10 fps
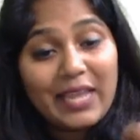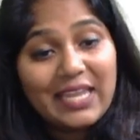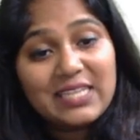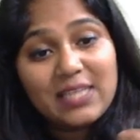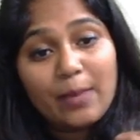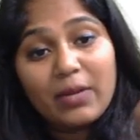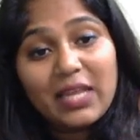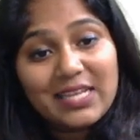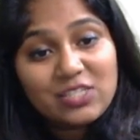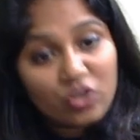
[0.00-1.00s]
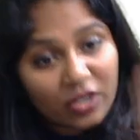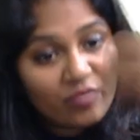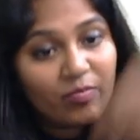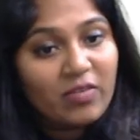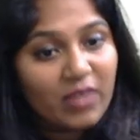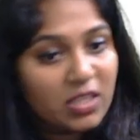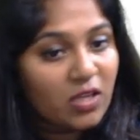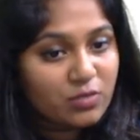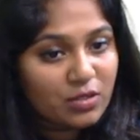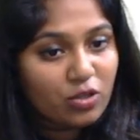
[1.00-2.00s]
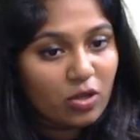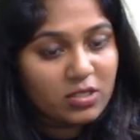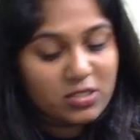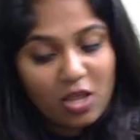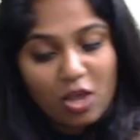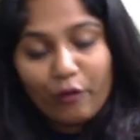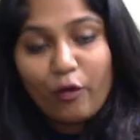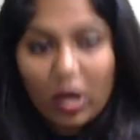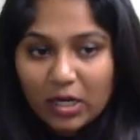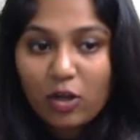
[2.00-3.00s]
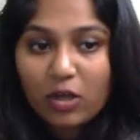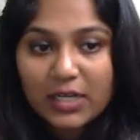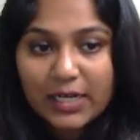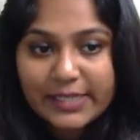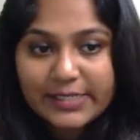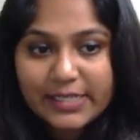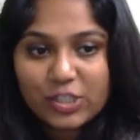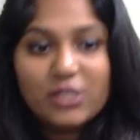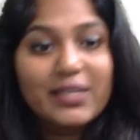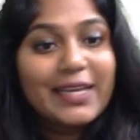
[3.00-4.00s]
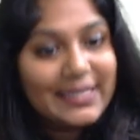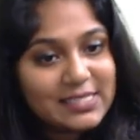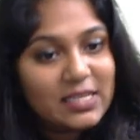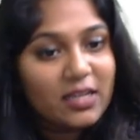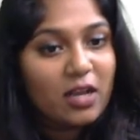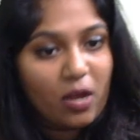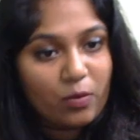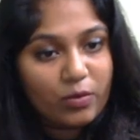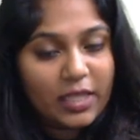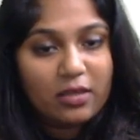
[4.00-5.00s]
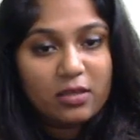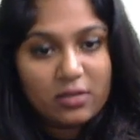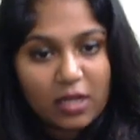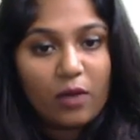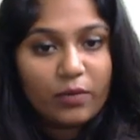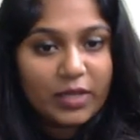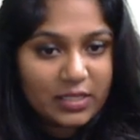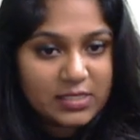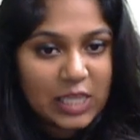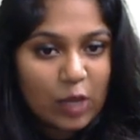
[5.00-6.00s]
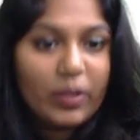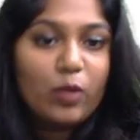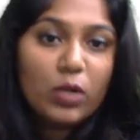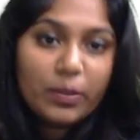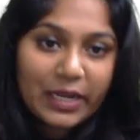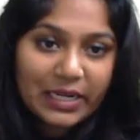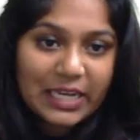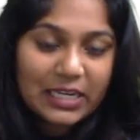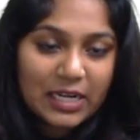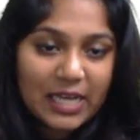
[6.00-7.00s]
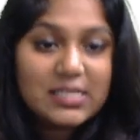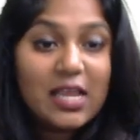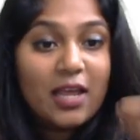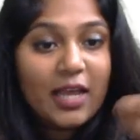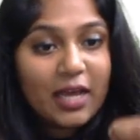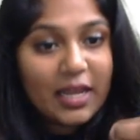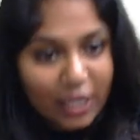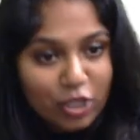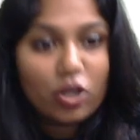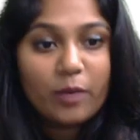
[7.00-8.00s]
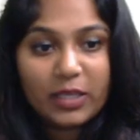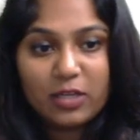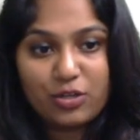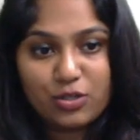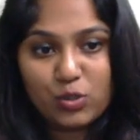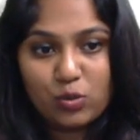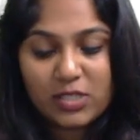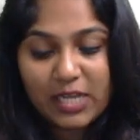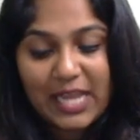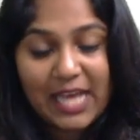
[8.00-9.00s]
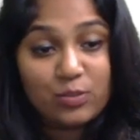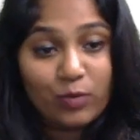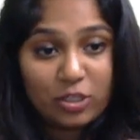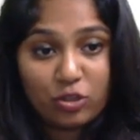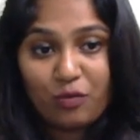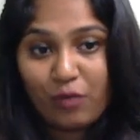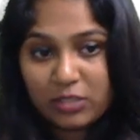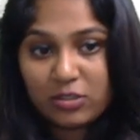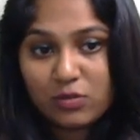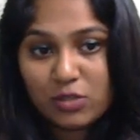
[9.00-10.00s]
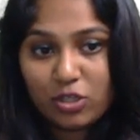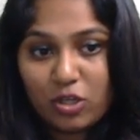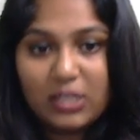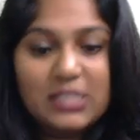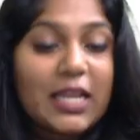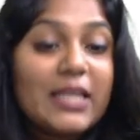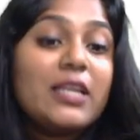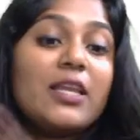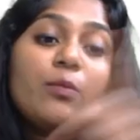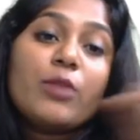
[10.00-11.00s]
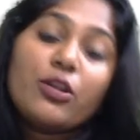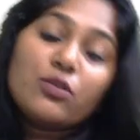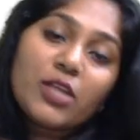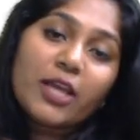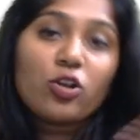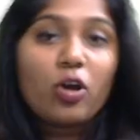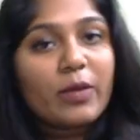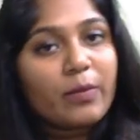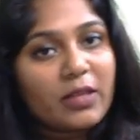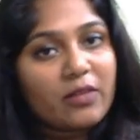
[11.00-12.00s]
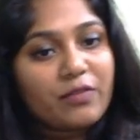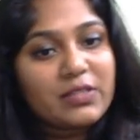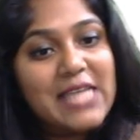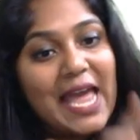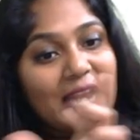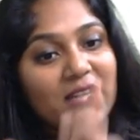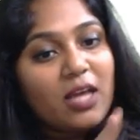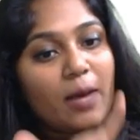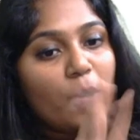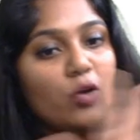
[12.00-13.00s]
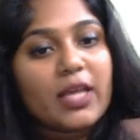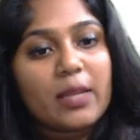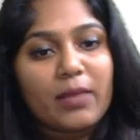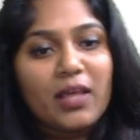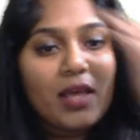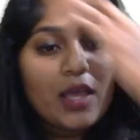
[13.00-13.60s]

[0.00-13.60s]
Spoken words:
telling somebody has to give me $1,000. For an organization, it's an accounting receivable will be treated as an economical resource. It has worth of $1,000 and it can produce economic benefits, and the amount can be